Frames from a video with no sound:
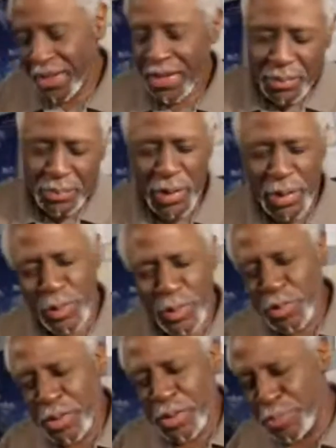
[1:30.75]
and people
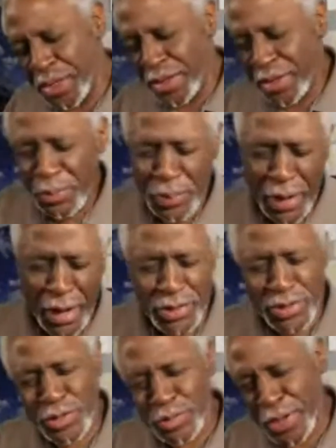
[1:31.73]
will beat a path
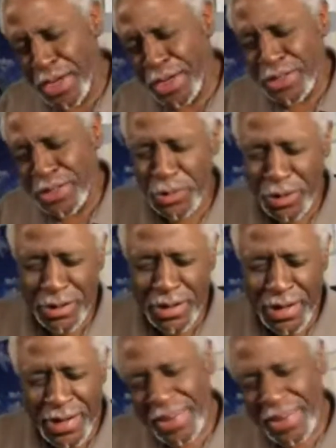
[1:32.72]
to my door,